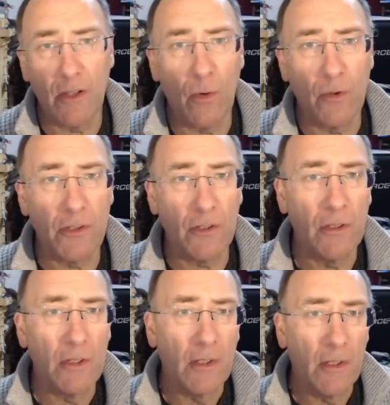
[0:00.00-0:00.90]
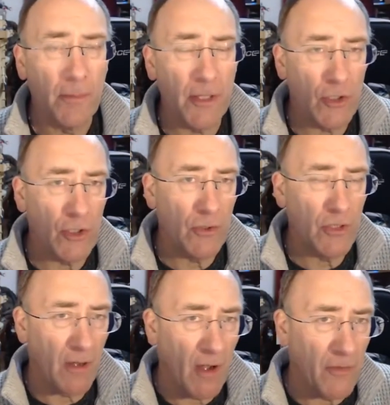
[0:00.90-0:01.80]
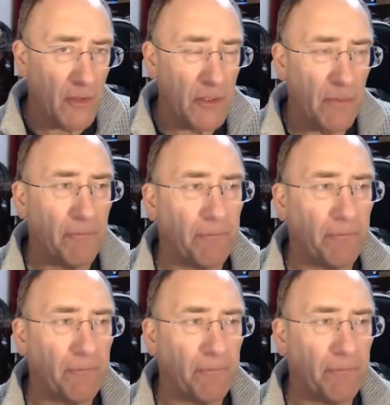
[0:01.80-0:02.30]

go on to BitChute and others.